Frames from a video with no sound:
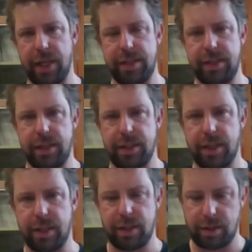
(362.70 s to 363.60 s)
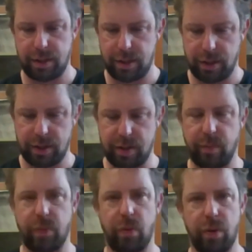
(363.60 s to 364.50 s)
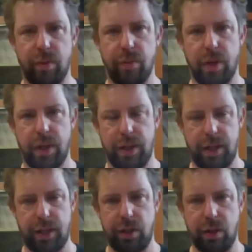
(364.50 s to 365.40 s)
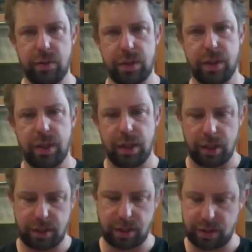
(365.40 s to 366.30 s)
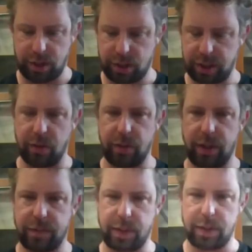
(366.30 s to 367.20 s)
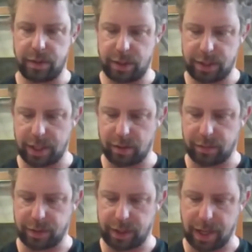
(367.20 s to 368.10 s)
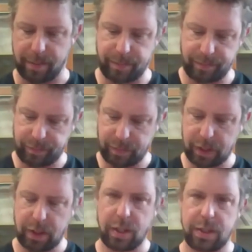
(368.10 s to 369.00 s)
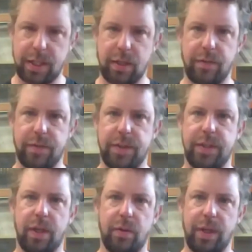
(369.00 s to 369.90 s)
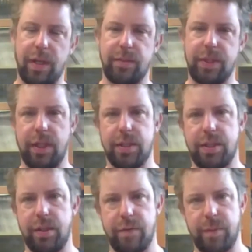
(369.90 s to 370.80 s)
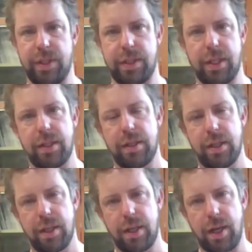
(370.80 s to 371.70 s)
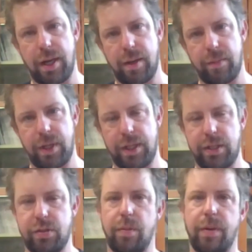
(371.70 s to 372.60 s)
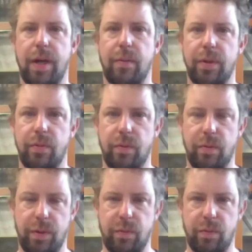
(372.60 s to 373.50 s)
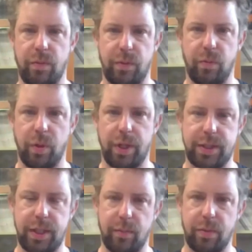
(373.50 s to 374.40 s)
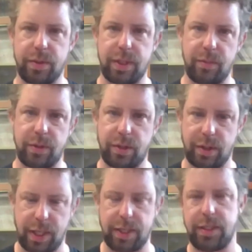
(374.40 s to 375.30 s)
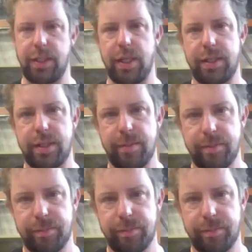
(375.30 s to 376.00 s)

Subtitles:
easy to pour and use. So essentially all you have to do is take off the cap, take off the seal and empty it into your fermenter, and then top it up with water to your brew temperature and add your yeast.